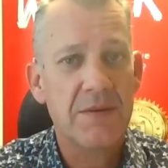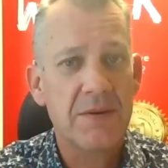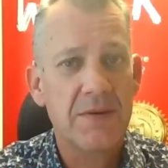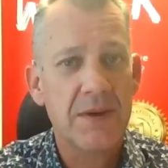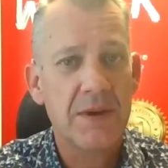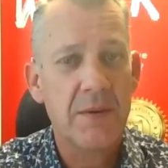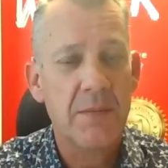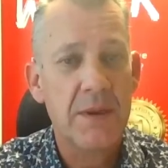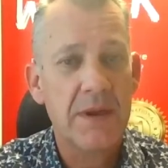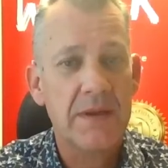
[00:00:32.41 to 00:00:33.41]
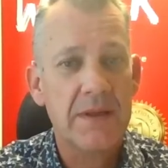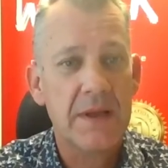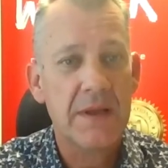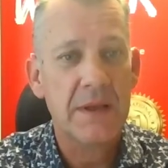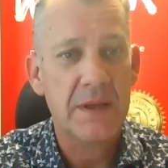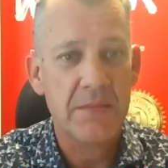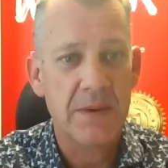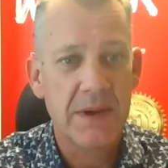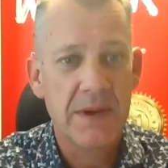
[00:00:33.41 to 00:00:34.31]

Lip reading: there that are thinking about making that leap.